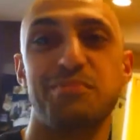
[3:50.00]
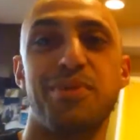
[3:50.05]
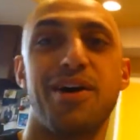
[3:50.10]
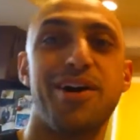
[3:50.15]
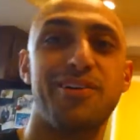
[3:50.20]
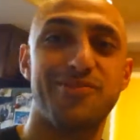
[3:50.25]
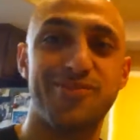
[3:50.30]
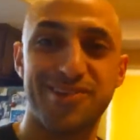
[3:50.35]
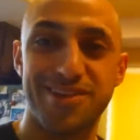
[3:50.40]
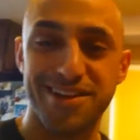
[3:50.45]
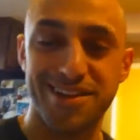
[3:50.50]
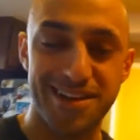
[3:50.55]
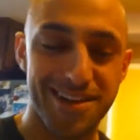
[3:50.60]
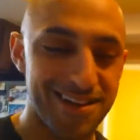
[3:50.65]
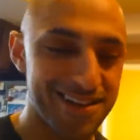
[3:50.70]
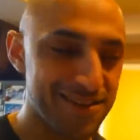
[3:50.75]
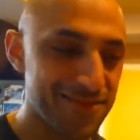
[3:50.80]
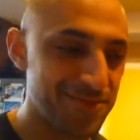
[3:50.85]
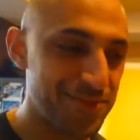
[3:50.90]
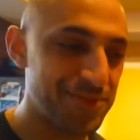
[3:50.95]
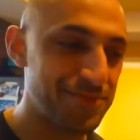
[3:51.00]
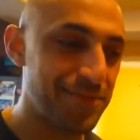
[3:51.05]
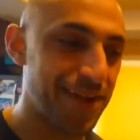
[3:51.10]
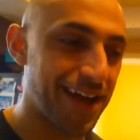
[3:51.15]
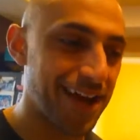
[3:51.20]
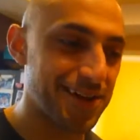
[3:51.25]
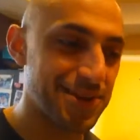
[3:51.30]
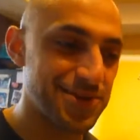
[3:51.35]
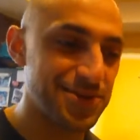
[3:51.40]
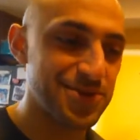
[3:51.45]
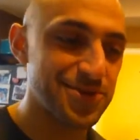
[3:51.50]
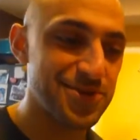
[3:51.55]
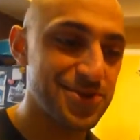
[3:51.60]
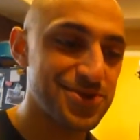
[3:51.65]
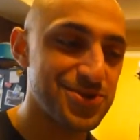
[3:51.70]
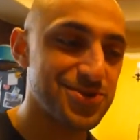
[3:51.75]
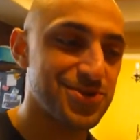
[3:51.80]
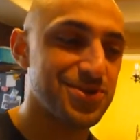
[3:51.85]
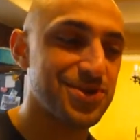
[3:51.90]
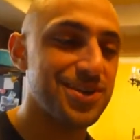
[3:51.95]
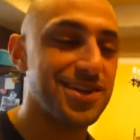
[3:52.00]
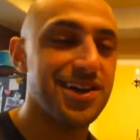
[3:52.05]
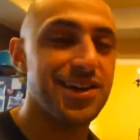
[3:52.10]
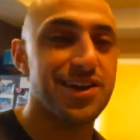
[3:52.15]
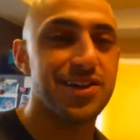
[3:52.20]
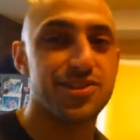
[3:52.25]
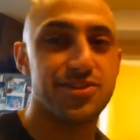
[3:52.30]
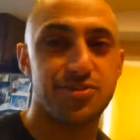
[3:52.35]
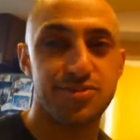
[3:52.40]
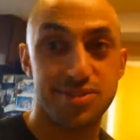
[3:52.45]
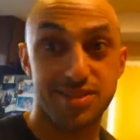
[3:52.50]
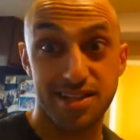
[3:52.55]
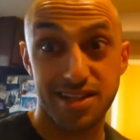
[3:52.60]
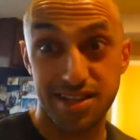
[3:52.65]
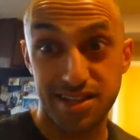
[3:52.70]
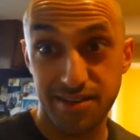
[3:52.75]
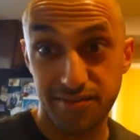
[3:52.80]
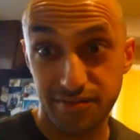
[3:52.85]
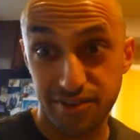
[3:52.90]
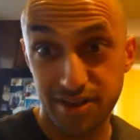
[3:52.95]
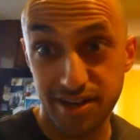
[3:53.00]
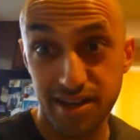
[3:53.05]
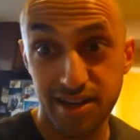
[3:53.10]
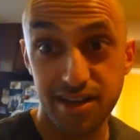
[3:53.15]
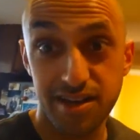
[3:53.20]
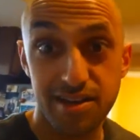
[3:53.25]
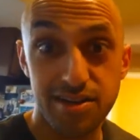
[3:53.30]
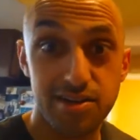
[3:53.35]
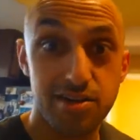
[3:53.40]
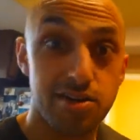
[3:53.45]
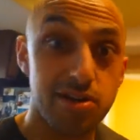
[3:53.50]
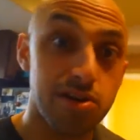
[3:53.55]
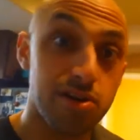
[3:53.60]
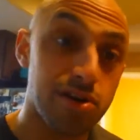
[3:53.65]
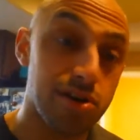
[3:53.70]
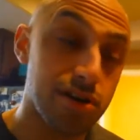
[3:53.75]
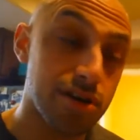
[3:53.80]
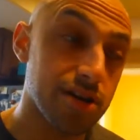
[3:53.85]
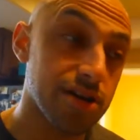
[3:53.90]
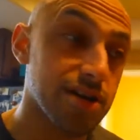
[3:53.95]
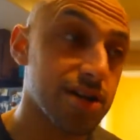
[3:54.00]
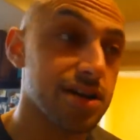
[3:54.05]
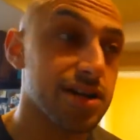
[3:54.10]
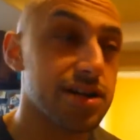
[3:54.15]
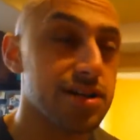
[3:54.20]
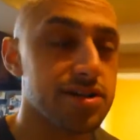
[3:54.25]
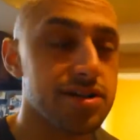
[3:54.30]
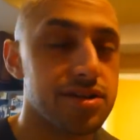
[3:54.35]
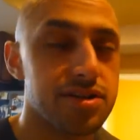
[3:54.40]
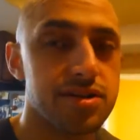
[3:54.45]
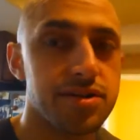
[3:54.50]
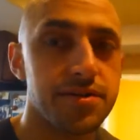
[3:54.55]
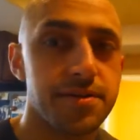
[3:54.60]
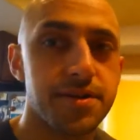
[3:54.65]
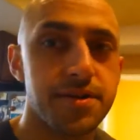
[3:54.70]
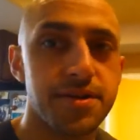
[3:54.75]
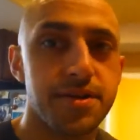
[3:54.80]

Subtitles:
poverty end of your macros, or towards the end of a cut or a long cut, or